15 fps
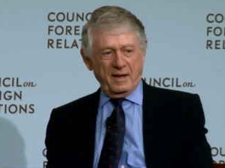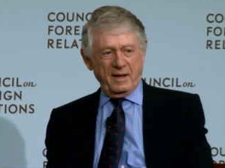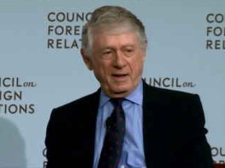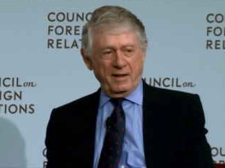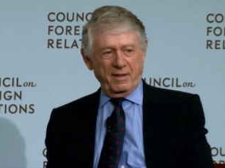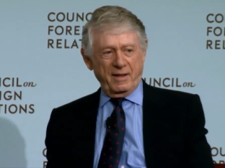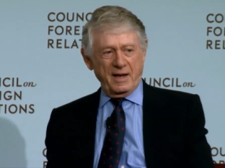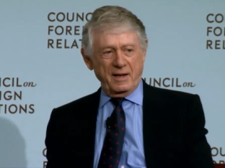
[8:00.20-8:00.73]

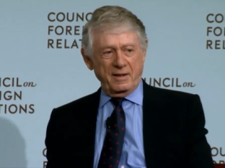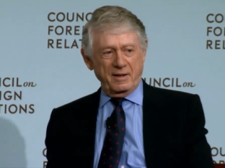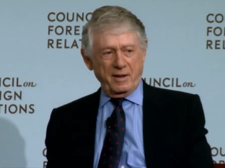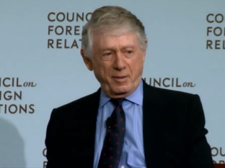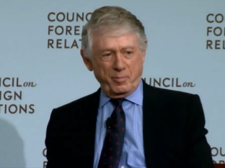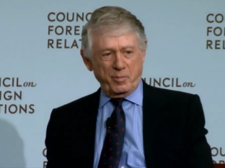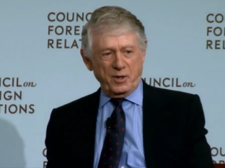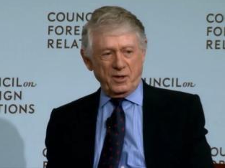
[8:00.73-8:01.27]
And that
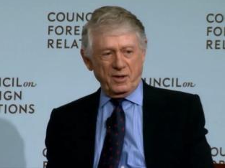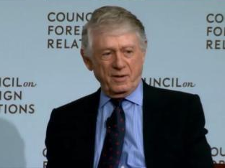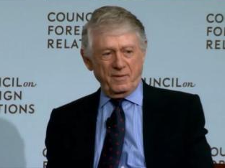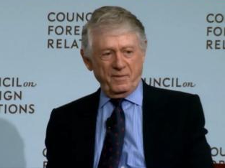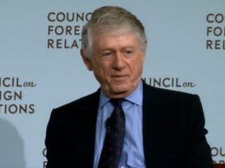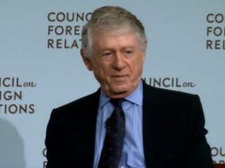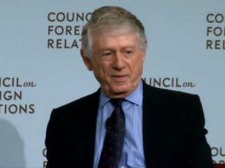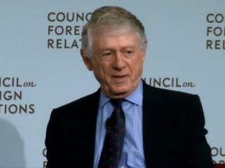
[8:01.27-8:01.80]
number
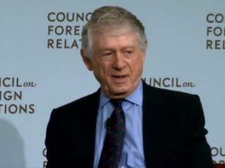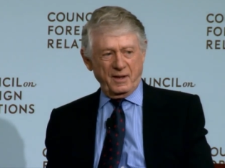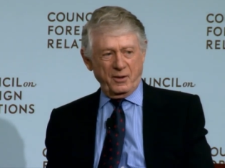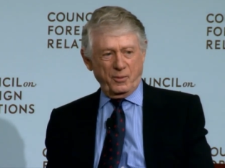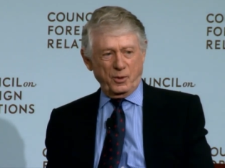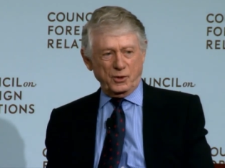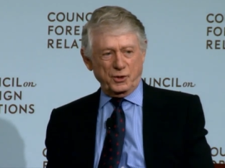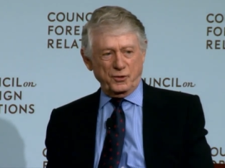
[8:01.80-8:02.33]

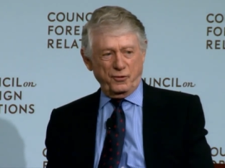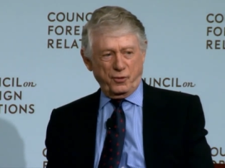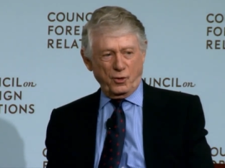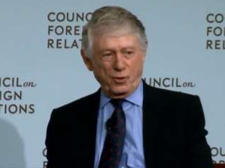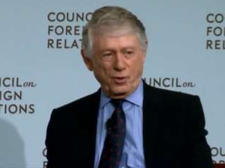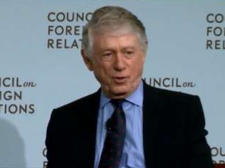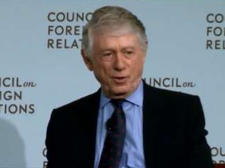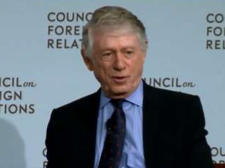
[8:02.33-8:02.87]
was
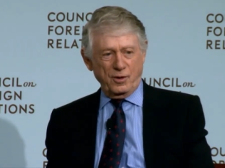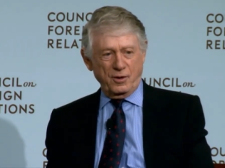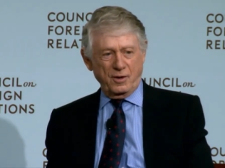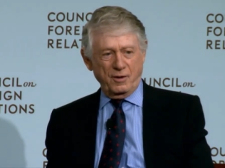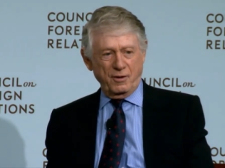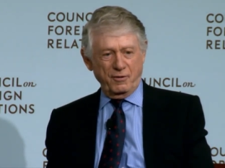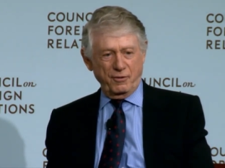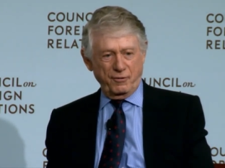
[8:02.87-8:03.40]

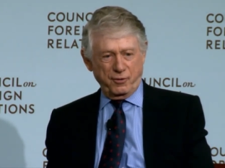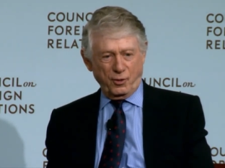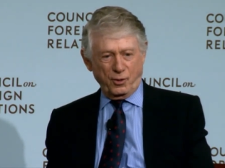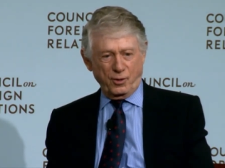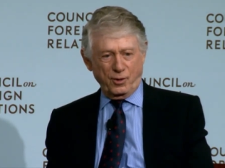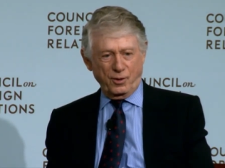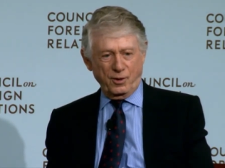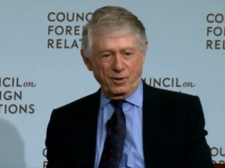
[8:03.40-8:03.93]

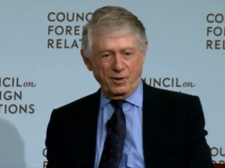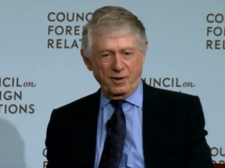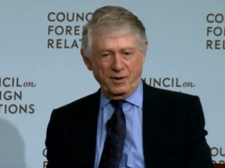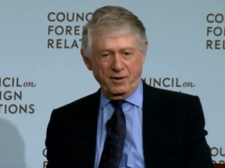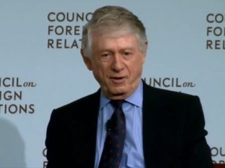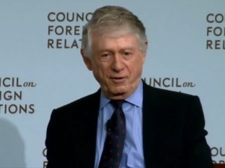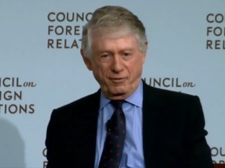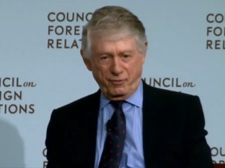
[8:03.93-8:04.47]

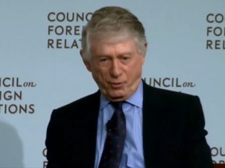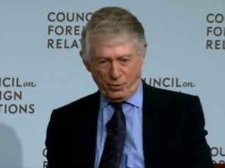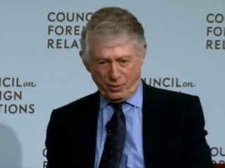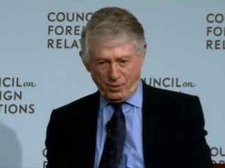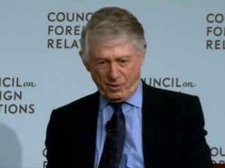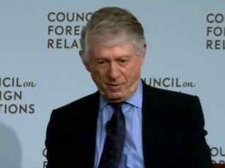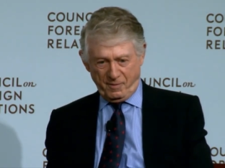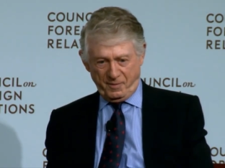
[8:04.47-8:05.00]
444.
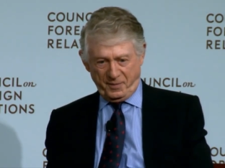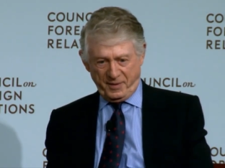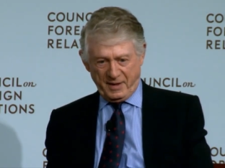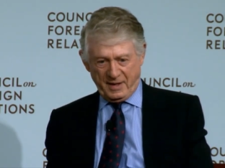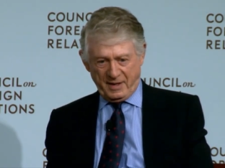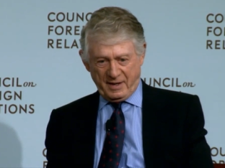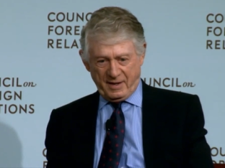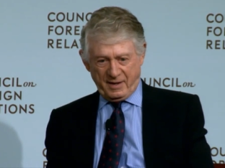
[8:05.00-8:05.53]

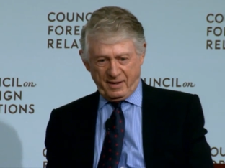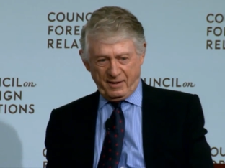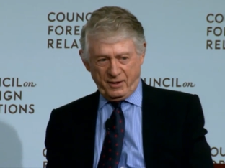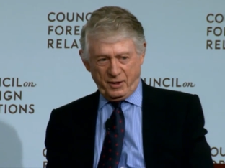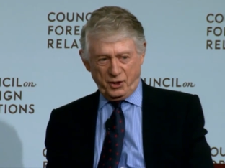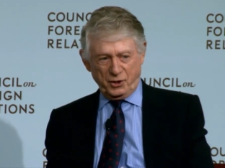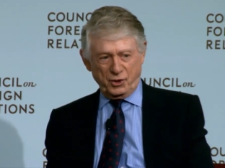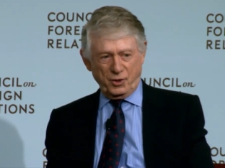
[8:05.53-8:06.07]
The
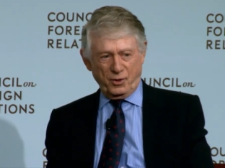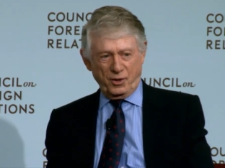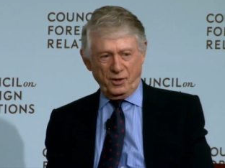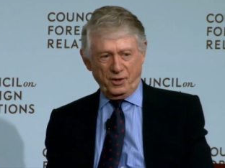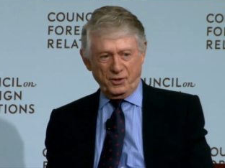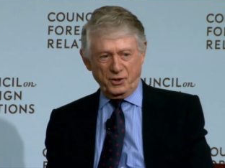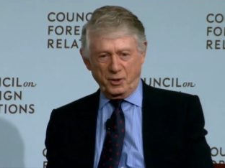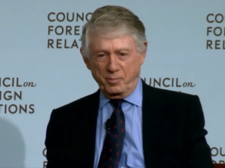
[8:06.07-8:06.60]

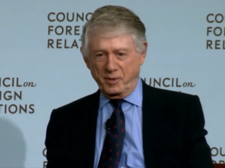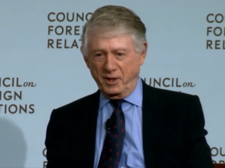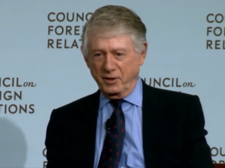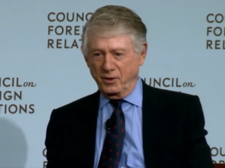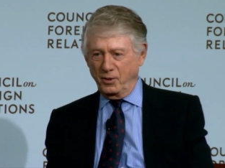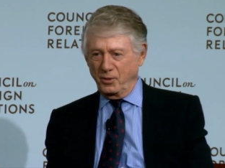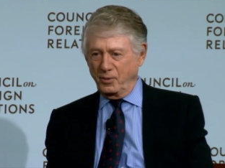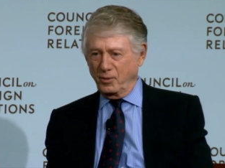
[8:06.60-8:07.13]
historians among
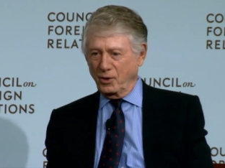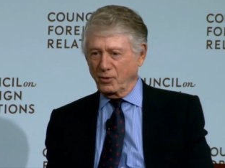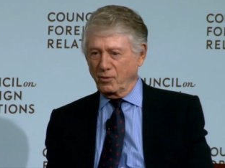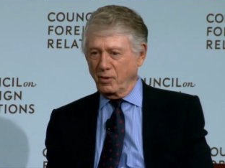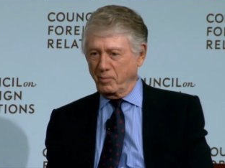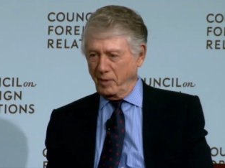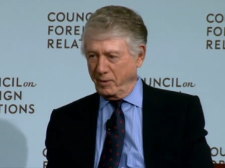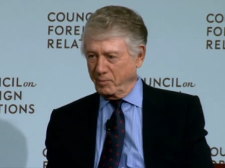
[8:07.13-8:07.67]
you will
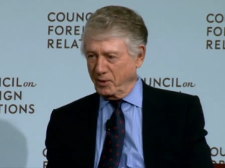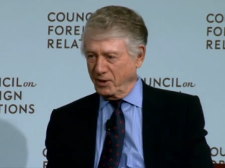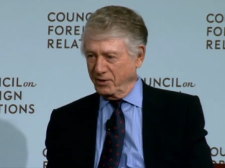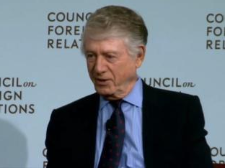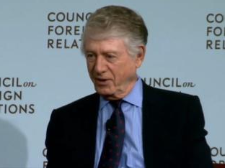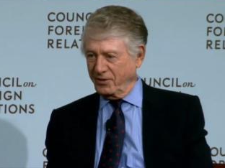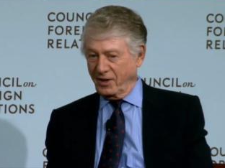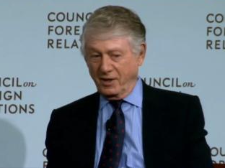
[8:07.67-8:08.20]
remember
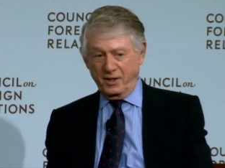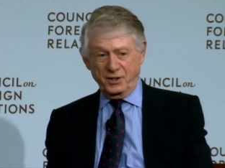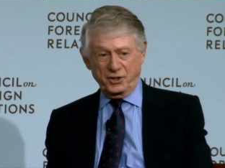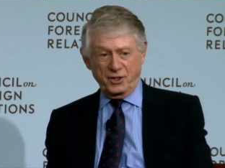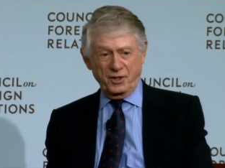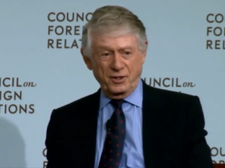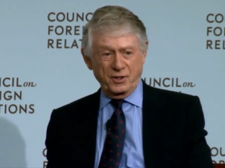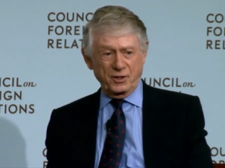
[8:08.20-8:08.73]
that the
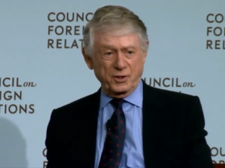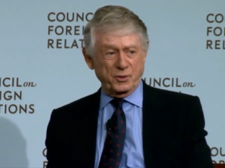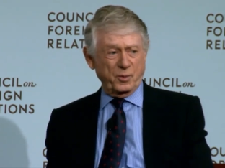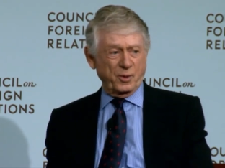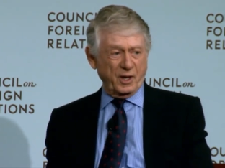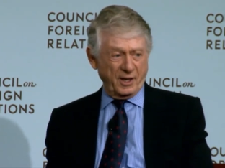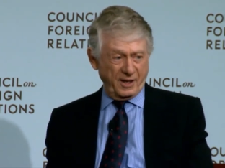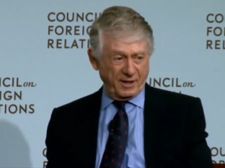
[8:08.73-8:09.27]
hostages
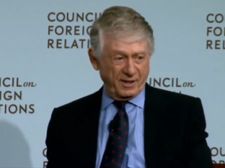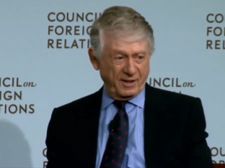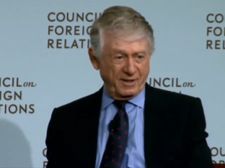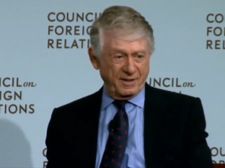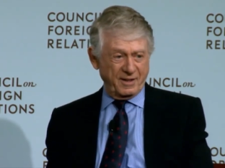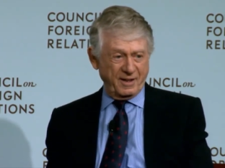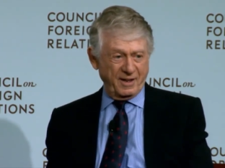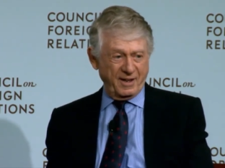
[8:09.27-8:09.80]
were held